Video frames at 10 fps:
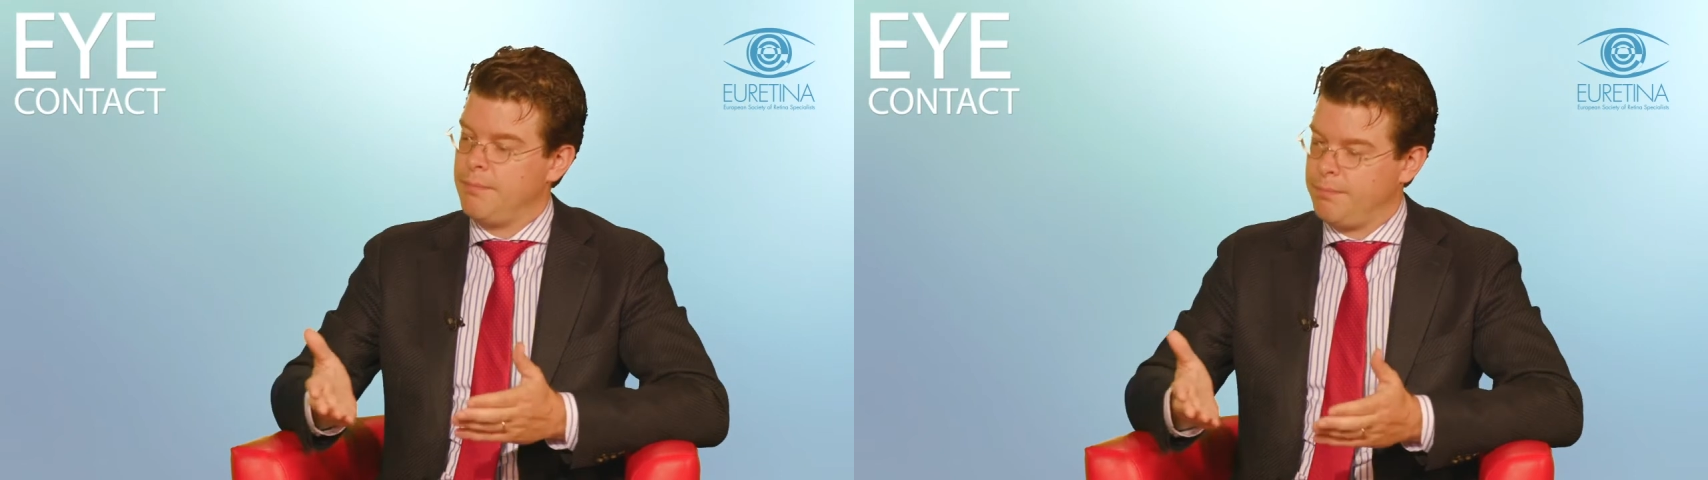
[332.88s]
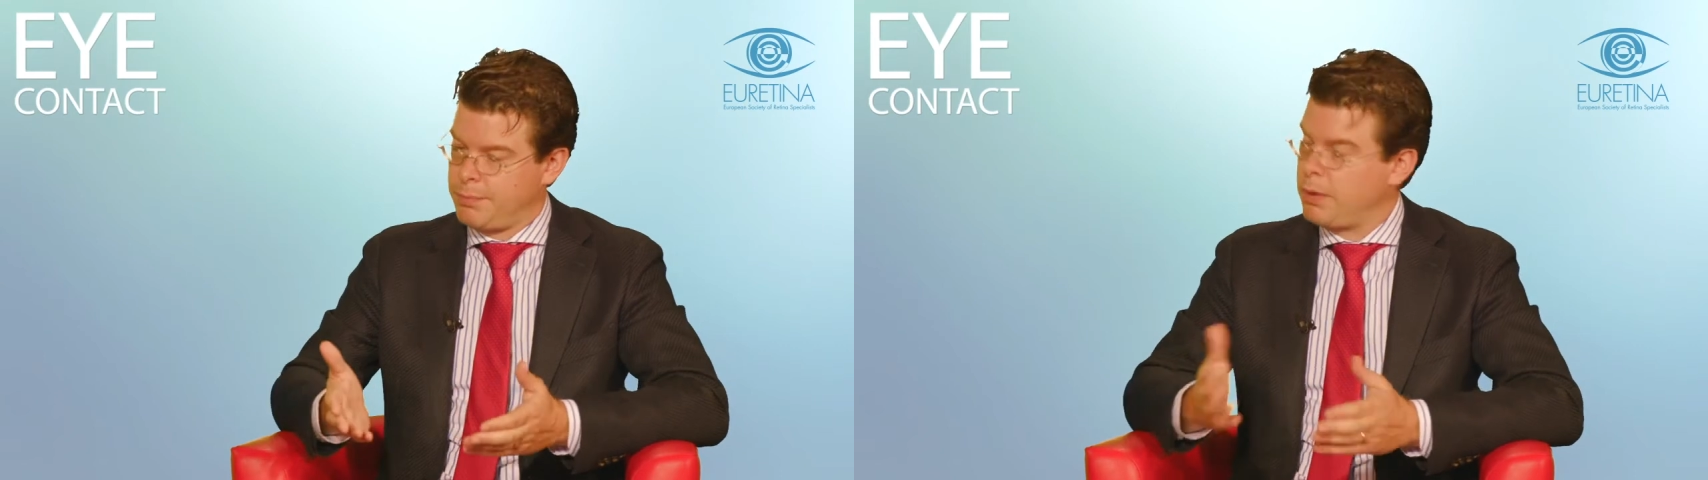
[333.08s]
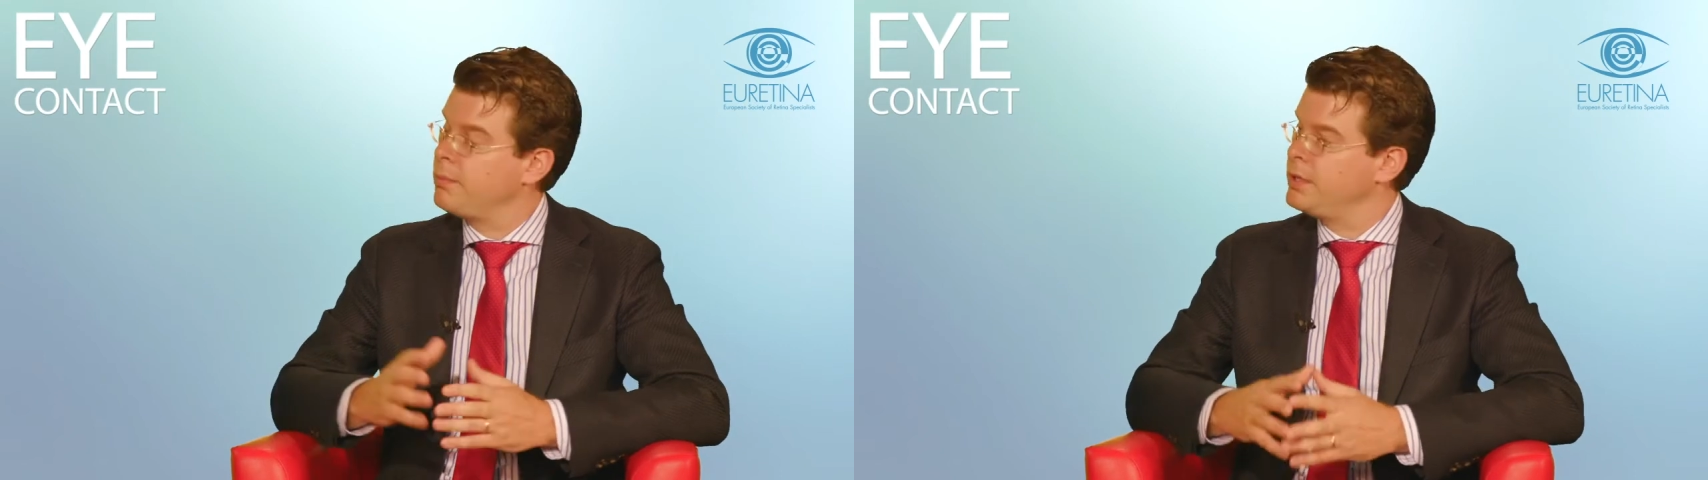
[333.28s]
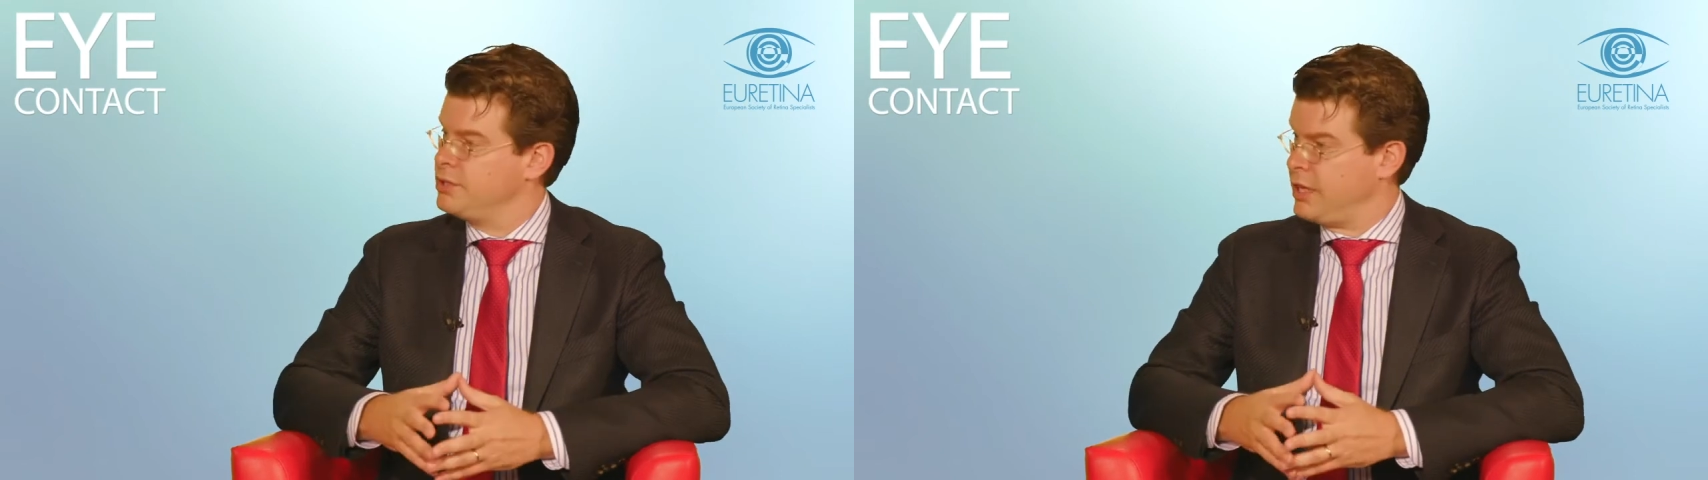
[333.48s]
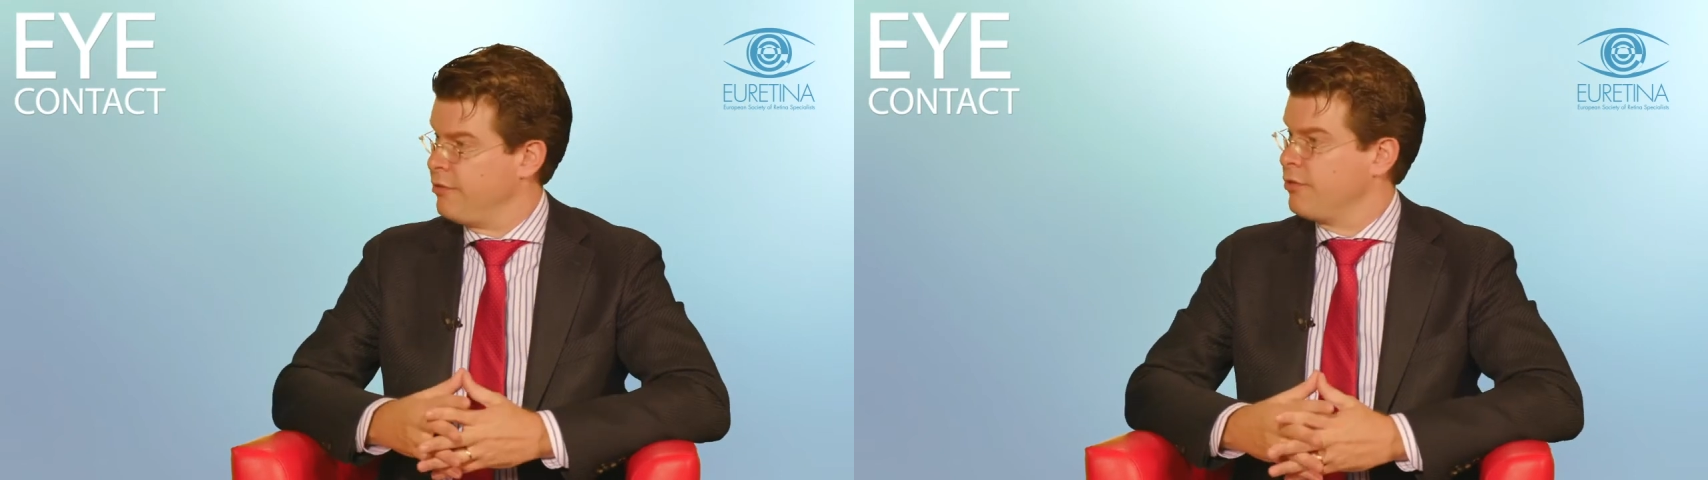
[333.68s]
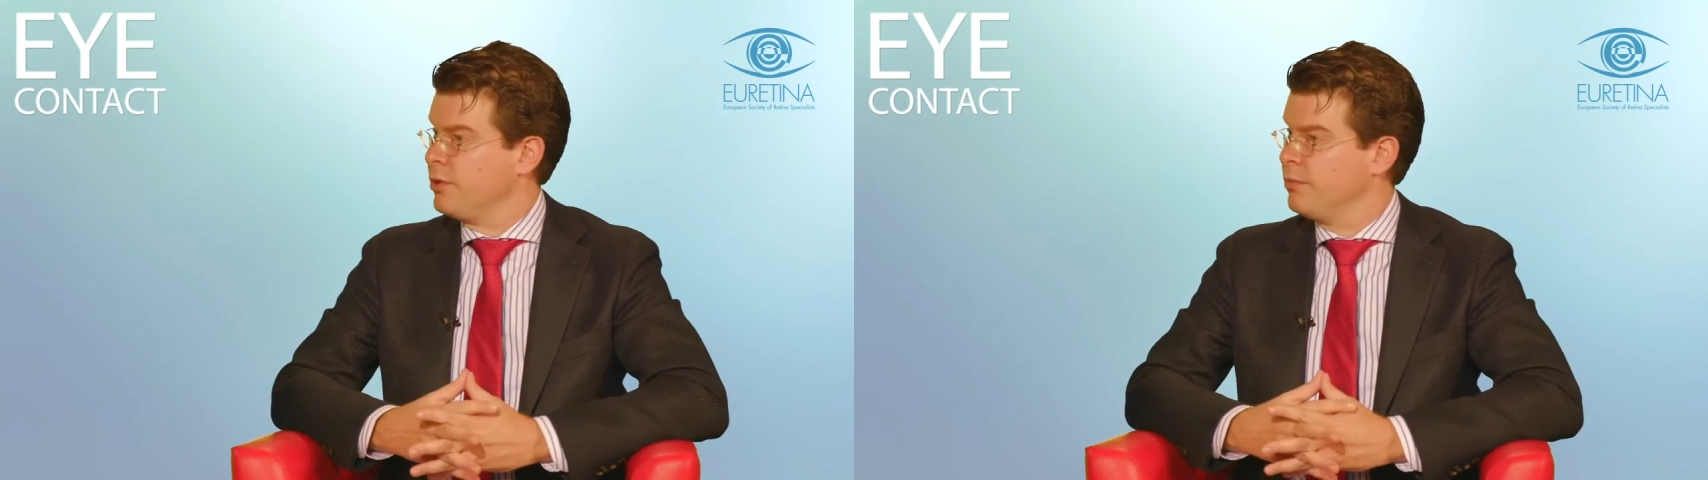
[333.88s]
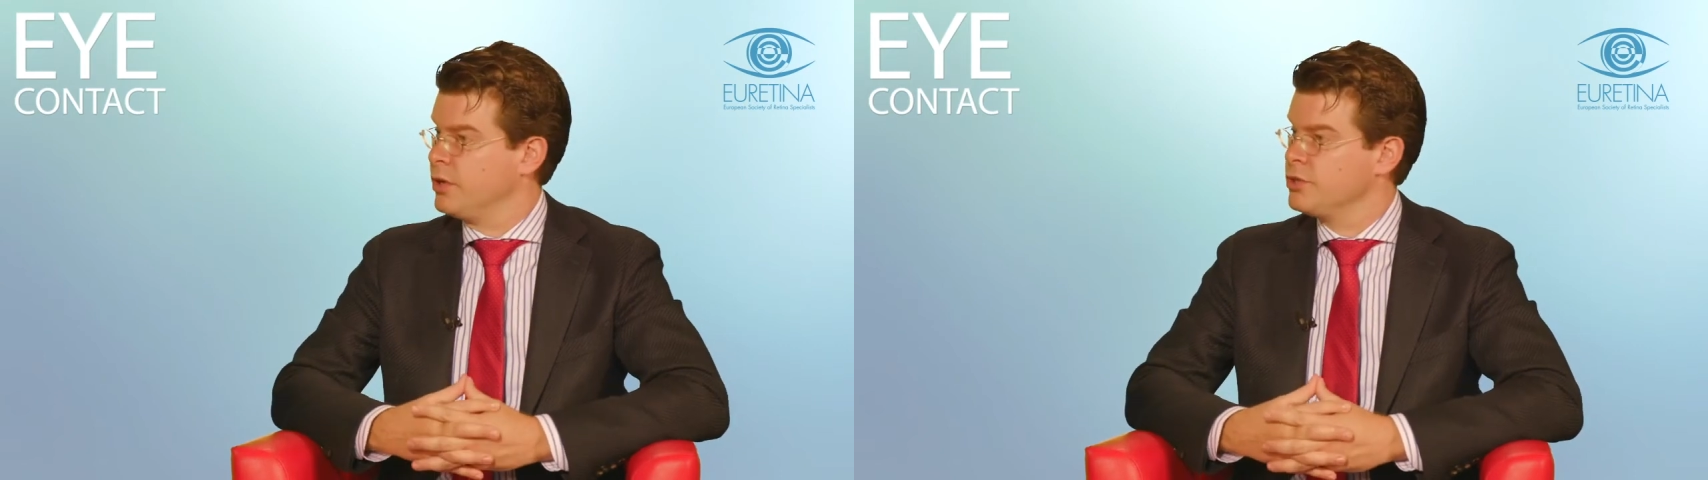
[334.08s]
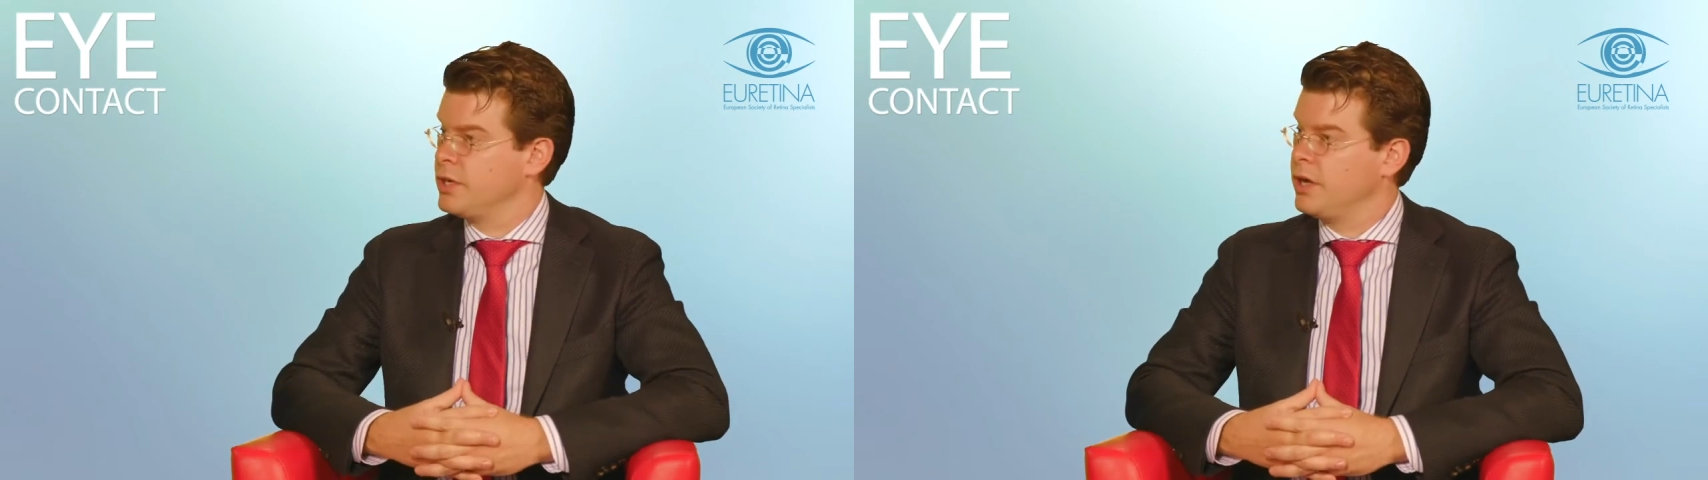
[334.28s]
but probably safer because